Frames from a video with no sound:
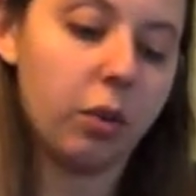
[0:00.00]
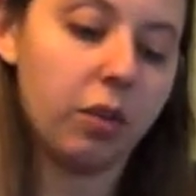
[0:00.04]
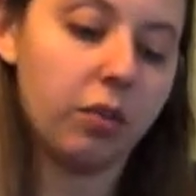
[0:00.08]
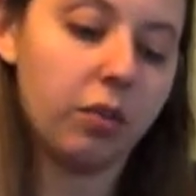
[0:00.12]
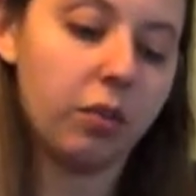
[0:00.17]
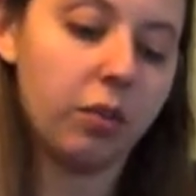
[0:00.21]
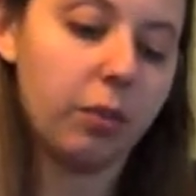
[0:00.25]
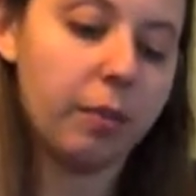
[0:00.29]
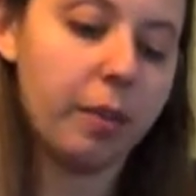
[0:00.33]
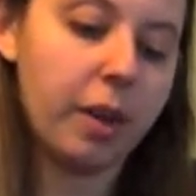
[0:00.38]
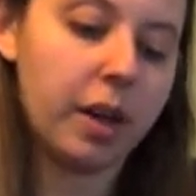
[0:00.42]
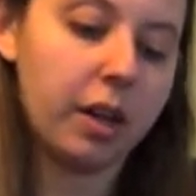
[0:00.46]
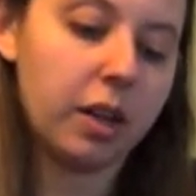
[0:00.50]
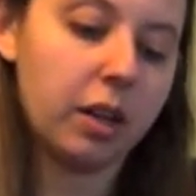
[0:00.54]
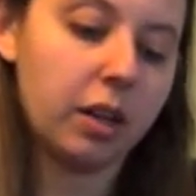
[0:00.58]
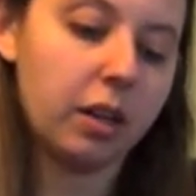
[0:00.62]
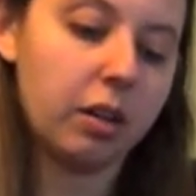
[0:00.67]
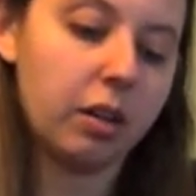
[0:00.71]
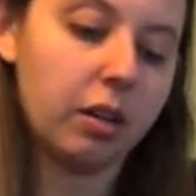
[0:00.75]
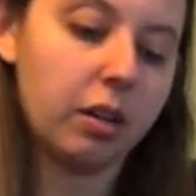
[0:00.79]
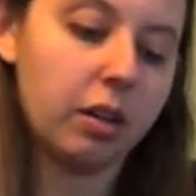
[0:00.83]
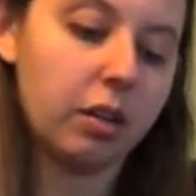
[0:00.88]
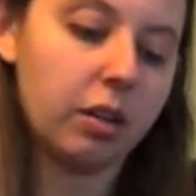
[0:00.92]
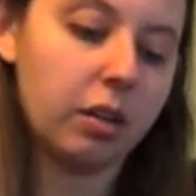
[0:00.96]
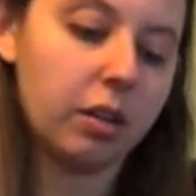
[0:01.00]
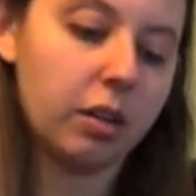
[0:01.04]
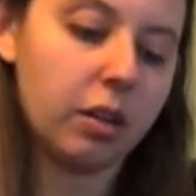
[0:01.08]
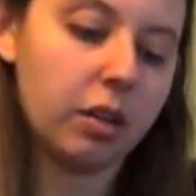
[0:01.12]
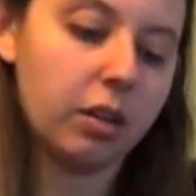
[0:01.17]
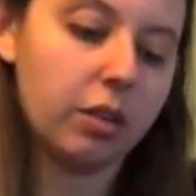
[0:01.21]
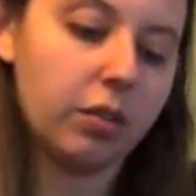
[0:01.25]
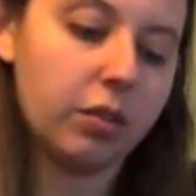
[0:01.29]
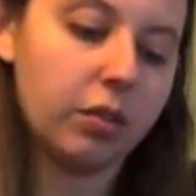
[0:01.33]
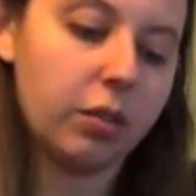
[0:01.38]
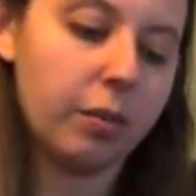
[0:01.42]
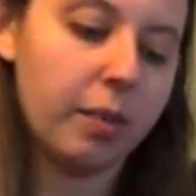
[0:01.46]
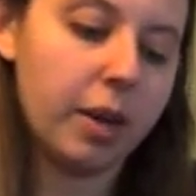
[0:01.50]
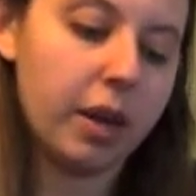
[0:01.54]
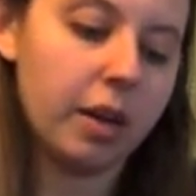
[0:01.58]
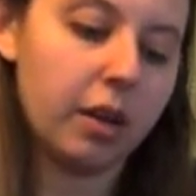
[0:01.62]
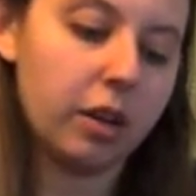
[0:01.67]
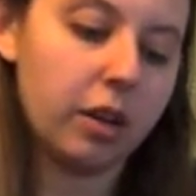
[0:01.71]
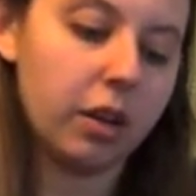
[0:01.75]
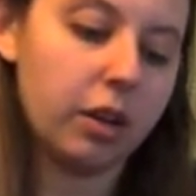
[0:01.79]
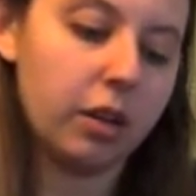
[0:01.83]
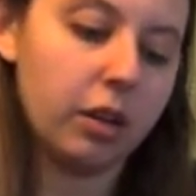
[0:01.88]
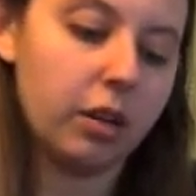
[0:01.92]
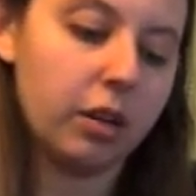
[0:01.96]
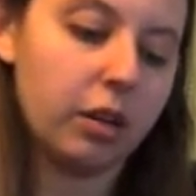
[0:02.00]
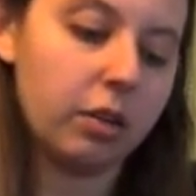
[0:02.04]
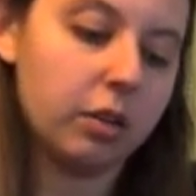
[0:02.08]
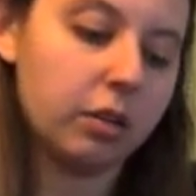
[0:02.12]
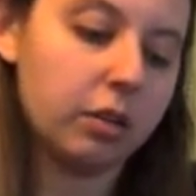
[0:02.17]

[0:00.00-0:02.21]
manicure, another full manicure,